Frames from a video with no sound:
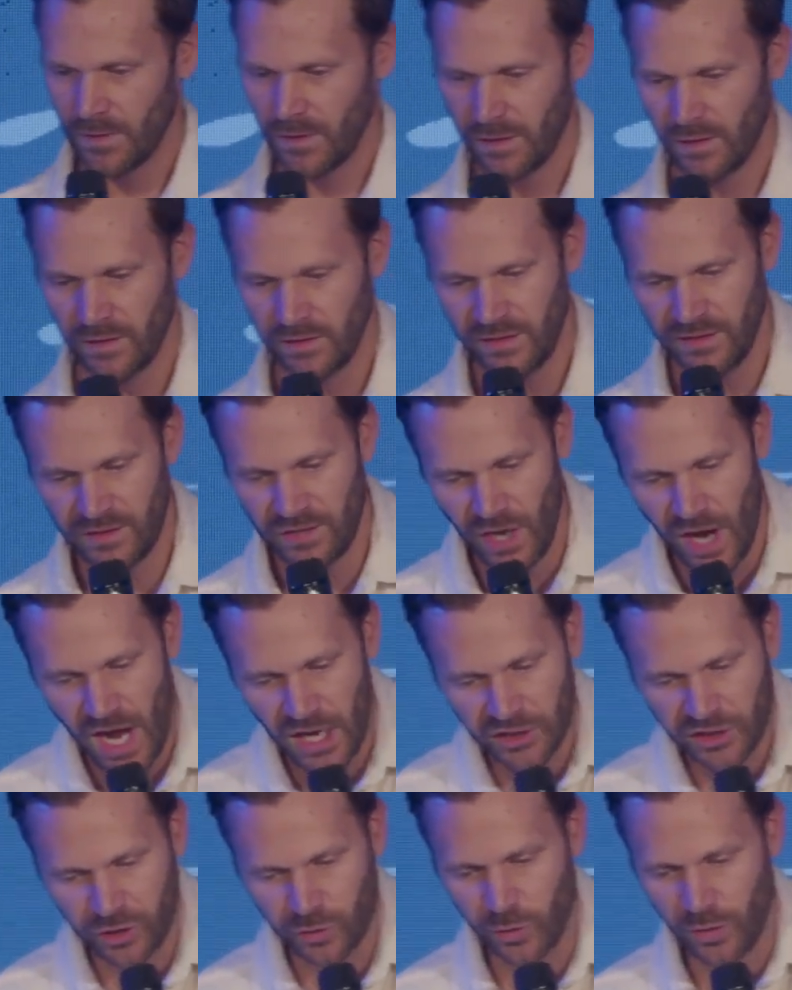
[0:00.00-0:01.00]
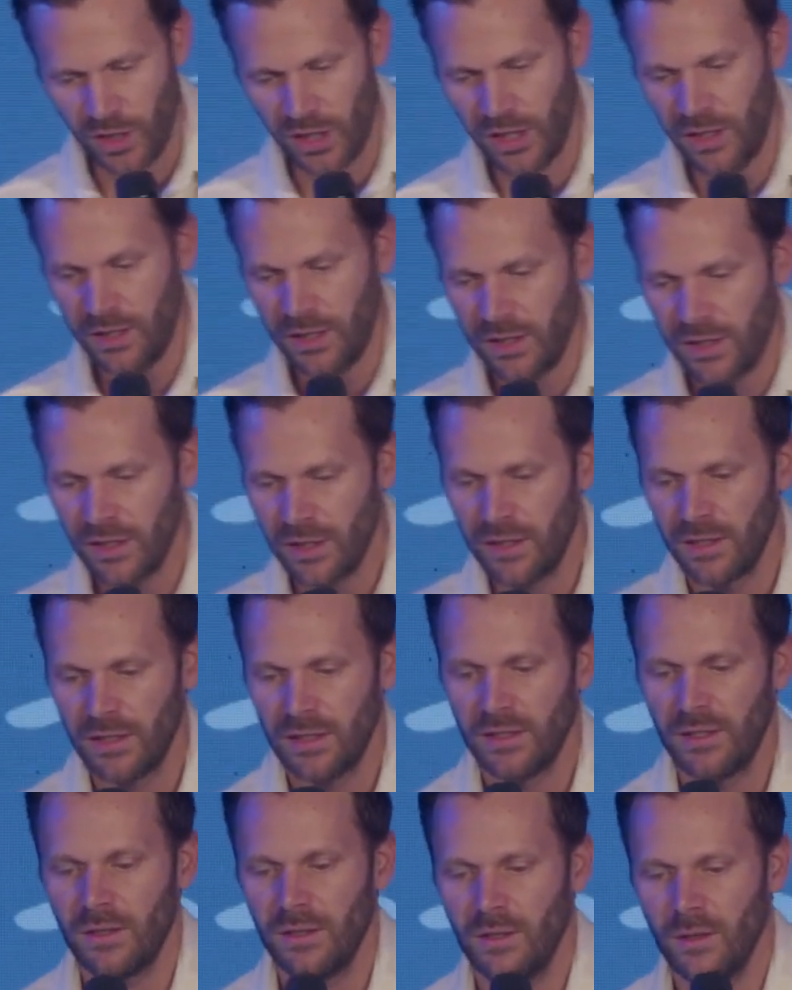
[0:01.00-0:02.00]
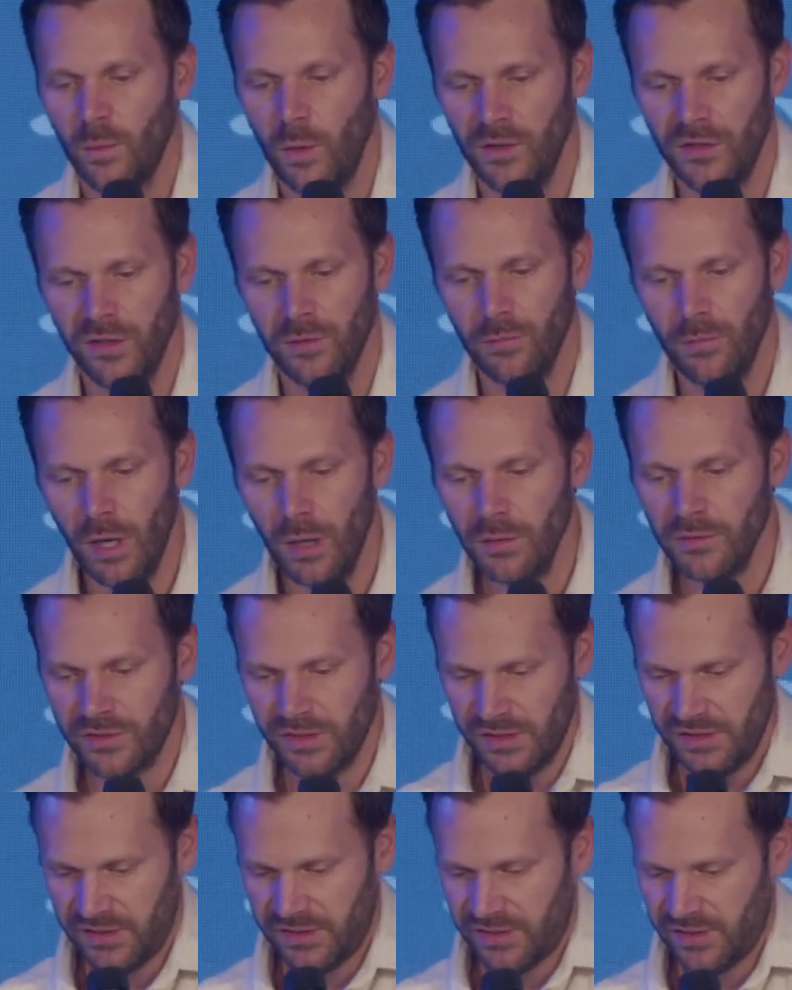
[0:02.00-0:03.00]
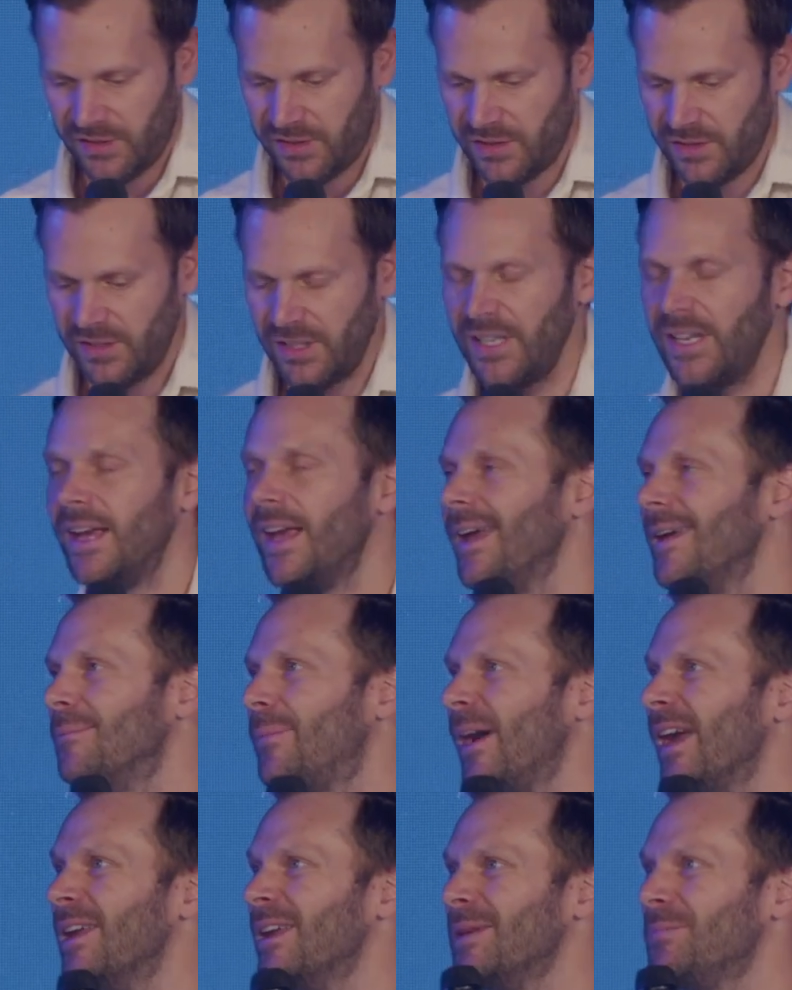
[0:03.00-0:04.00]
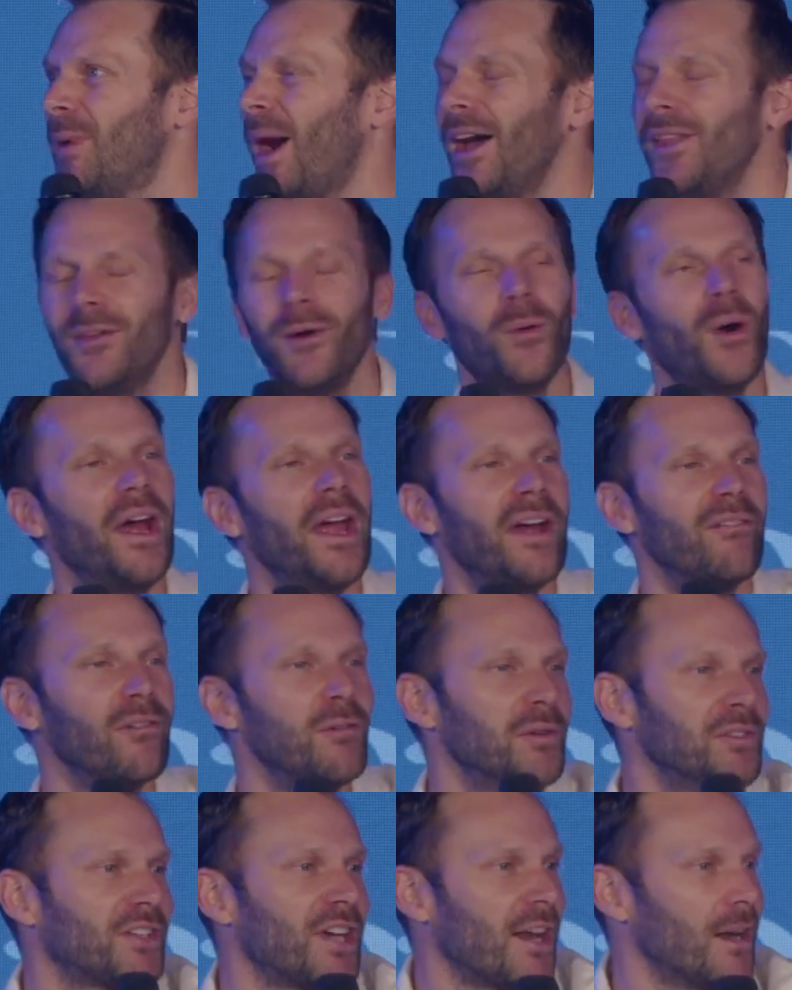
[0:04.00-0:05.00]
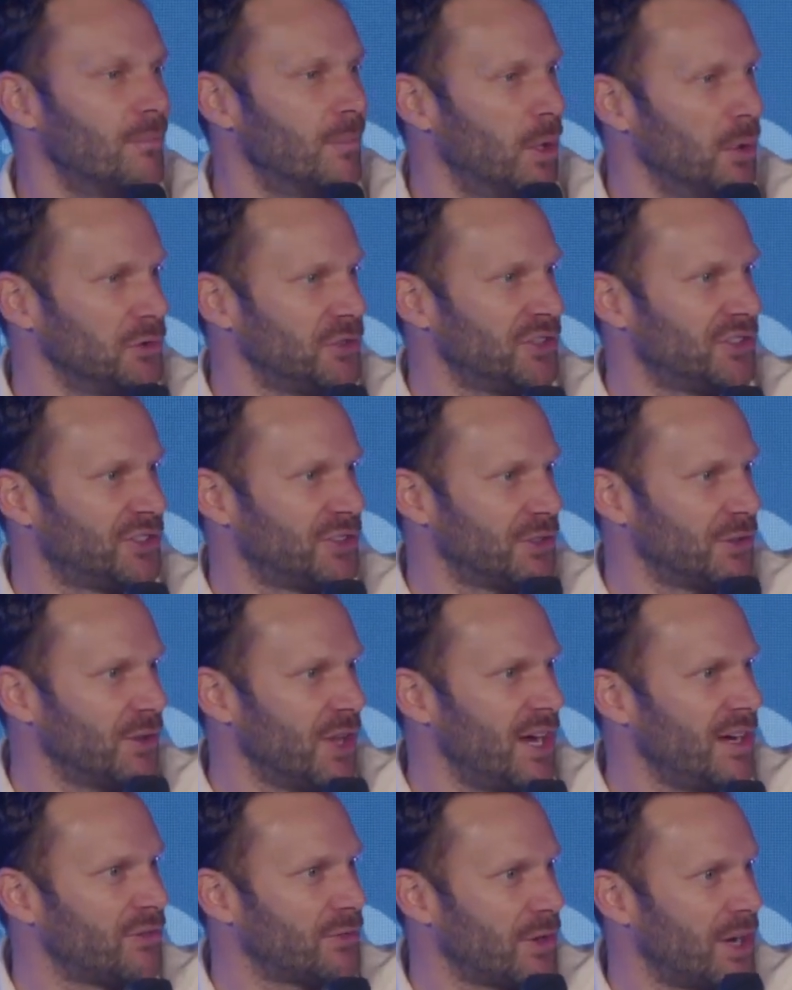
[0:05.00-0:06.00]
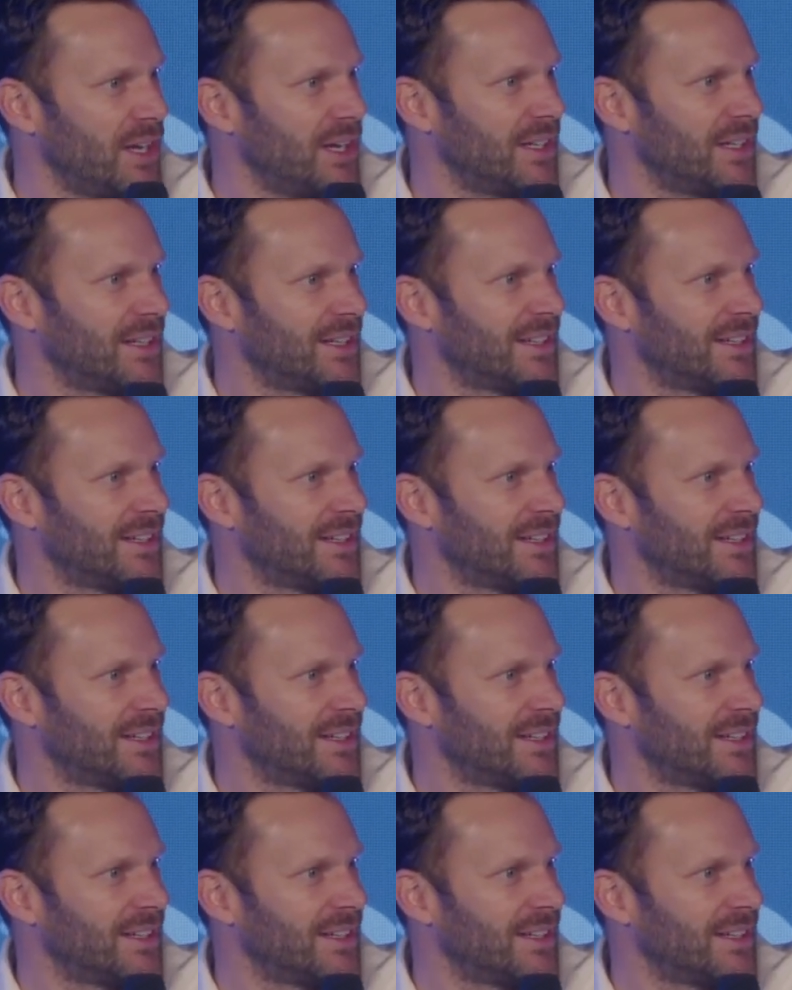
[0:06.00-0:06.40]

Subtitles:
See, Joshua wasn't Moses. And by the way, everyone's got a Moses in their life, right?